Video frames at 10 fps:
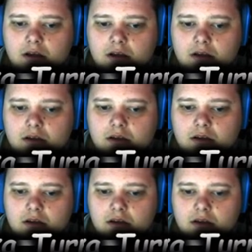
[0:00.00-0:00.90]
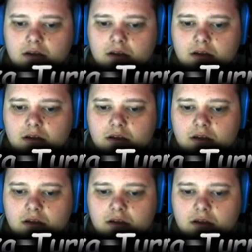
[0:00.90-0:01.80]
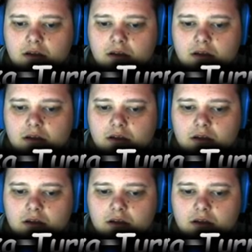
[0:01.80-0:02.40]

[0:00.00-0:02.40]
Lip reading: [no speech]